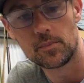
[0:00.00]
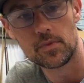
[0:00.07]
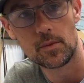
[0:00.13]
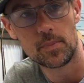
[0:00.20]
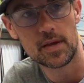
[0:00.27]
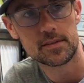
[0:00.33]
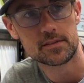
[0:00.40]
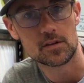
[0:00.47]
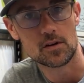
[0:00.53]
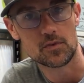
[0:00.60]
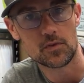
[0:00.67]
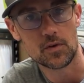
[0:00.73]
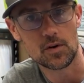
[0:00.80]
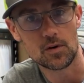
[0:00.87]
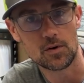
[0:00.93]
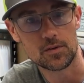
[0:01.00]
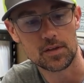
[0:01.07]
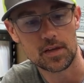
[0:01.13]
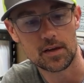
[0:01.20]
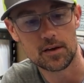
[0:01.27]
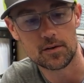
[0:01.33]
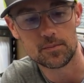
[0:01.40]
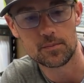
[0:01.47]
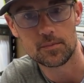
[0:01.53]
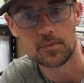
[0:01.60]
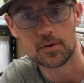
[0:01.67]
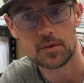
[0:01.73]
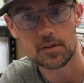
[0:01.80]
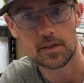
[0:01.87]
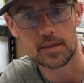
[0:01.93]
bait's going to fall down
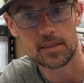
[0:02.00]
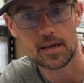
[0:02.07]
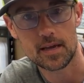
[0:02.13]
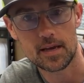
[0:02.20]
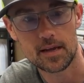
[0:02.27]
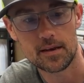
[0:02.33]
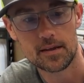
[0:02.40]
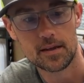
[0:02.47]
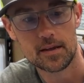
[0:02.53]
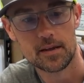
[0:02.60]
like that.